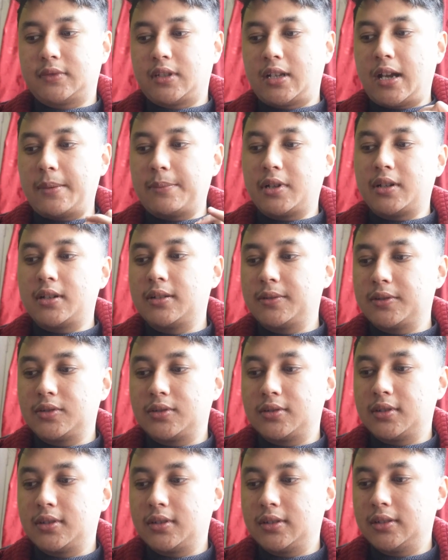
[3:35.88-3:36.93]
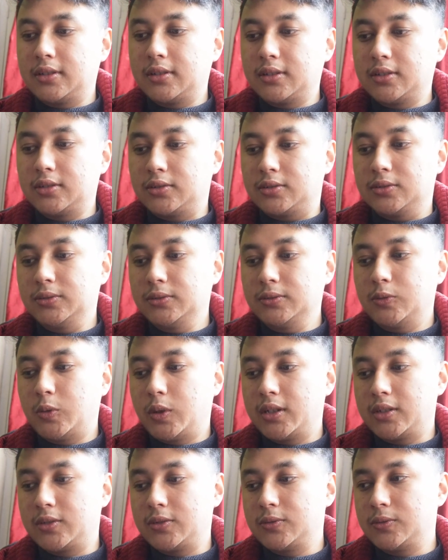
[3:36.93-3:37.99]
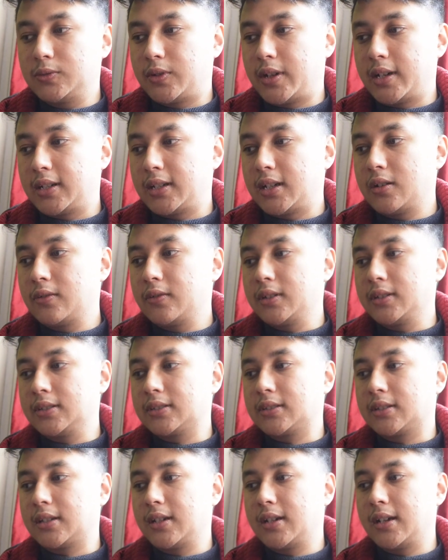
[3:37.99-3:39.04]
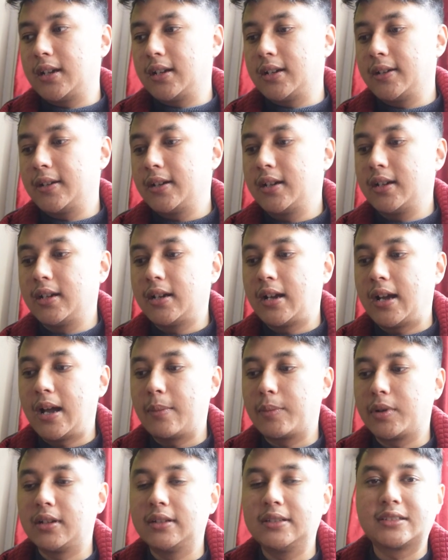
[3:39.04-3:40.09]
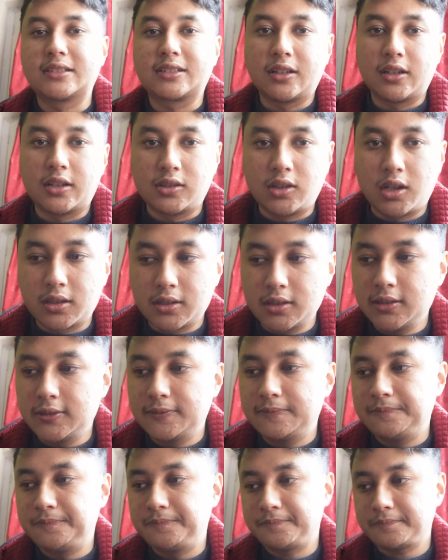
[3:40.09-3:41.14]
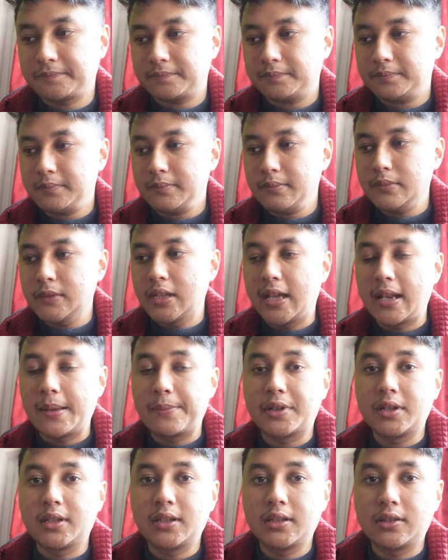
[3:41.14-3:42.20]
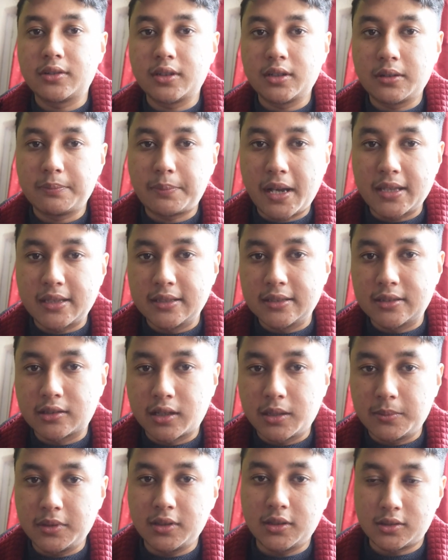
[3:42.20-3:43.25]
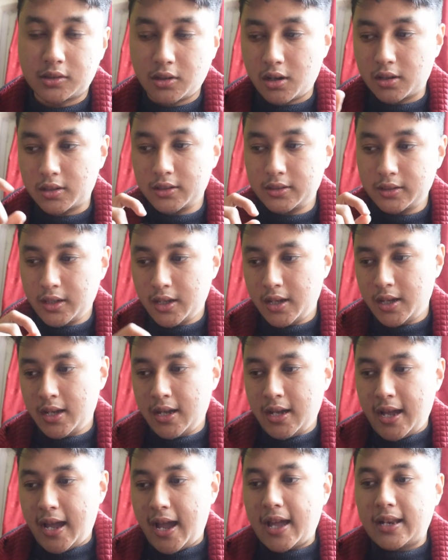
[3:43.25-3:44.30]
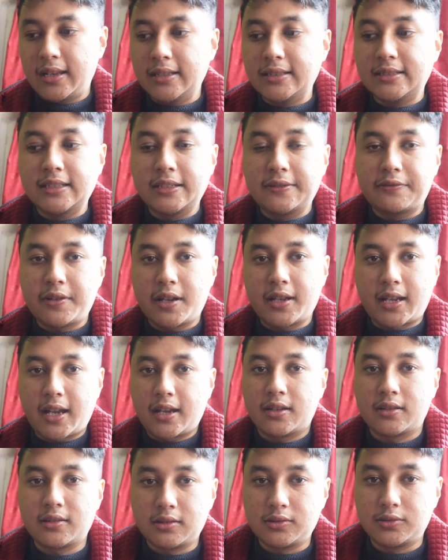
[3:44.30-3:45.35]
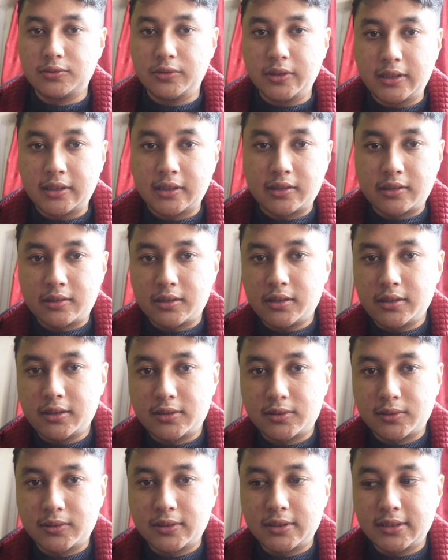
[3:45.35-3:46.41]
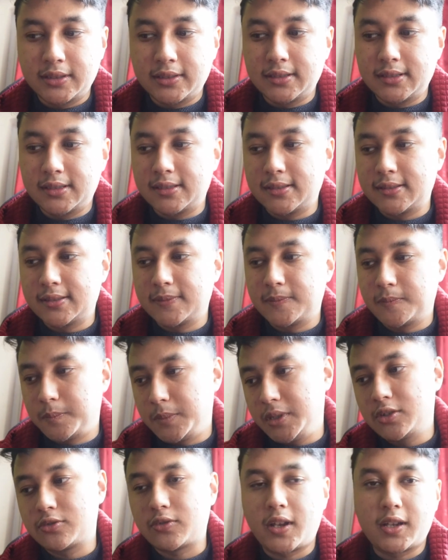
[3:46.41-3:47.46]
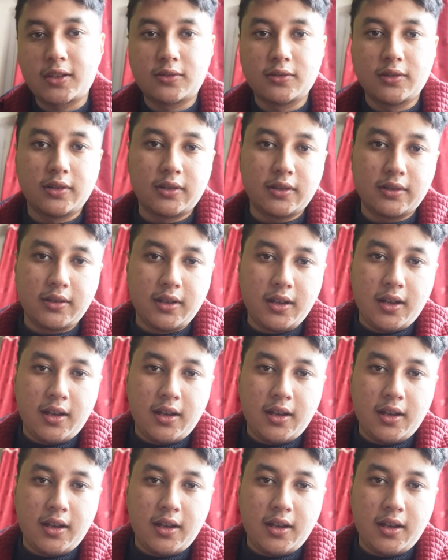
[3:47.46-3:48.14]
I'm gonna do right now is I'm gonna install a Docker and I'm gonna run a Python script in a Docker, and let's see if I can do it or not. So this is me trying to learn